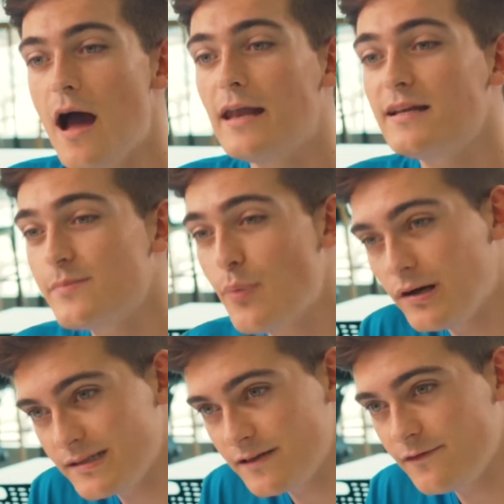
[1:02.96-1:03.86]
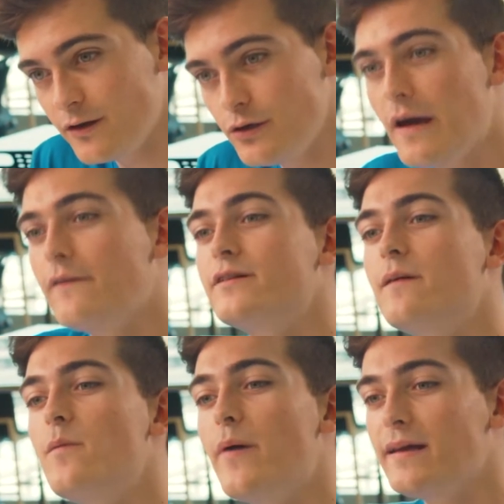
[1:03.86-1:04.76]
And it's a positive value every time
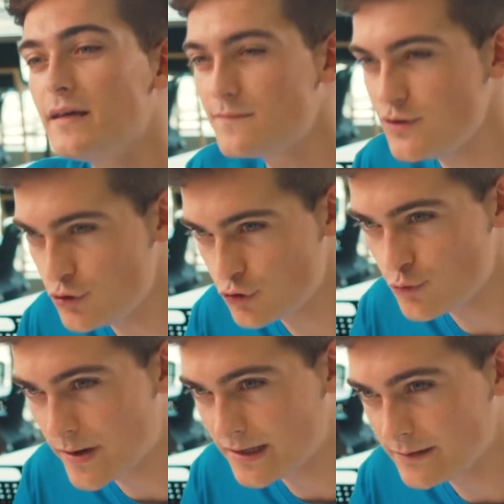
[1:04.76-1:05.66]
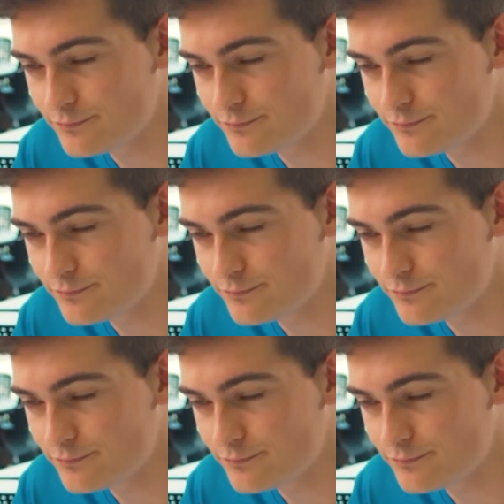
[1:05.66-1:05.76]
the bank gives you money.